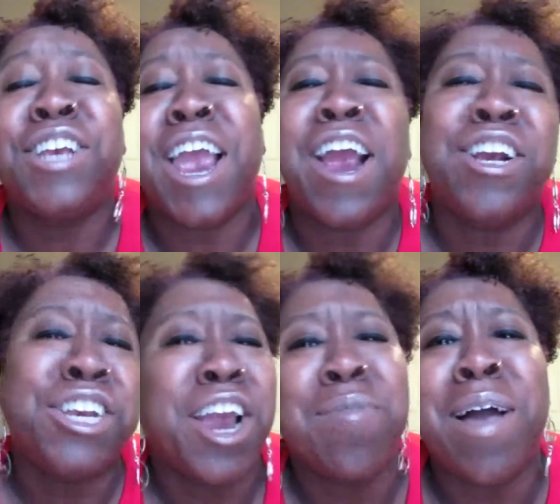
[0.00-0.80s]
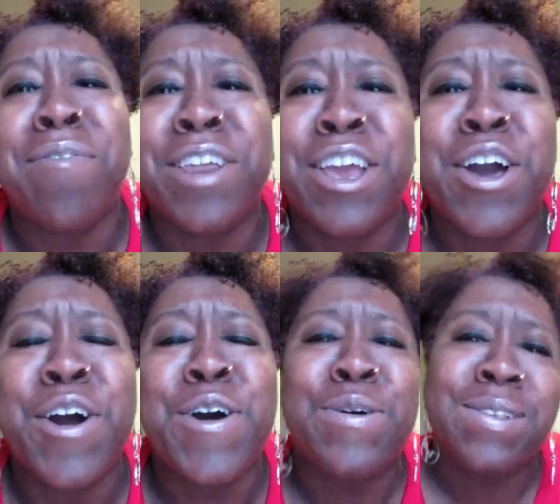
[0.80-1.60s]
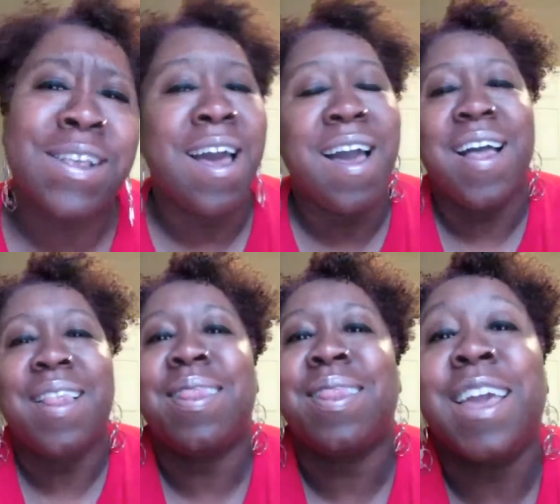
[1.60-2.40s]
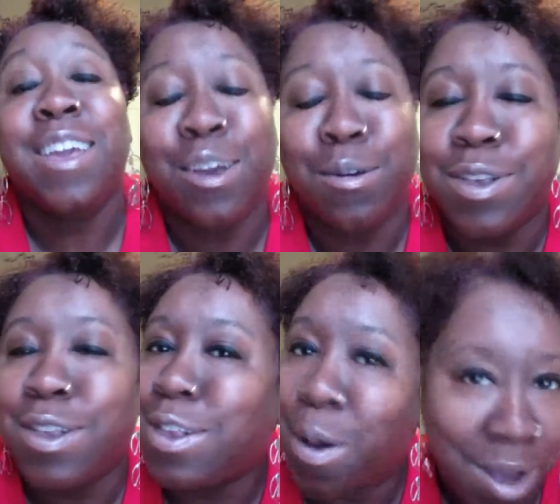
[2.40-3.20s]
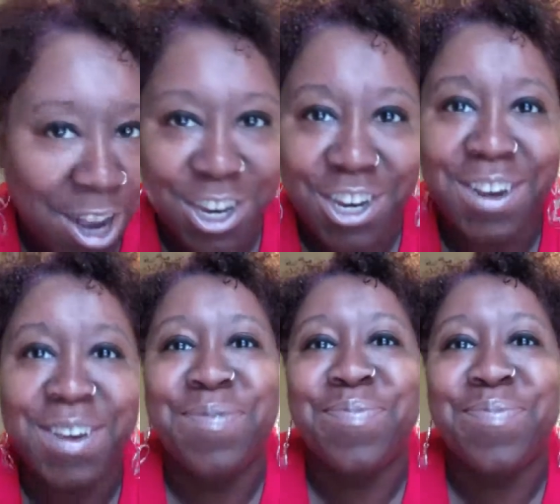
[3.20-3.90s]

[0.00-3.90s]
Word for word: share, share my videos. Thank you so much.